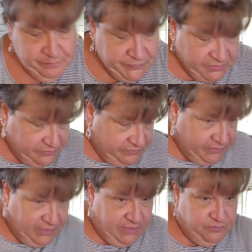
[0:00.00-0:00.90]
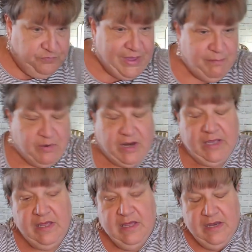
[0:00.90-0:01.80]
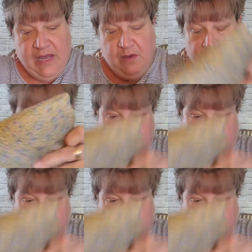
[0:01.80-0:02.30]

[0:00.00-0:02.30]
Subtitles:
Let's see, fabric. Now,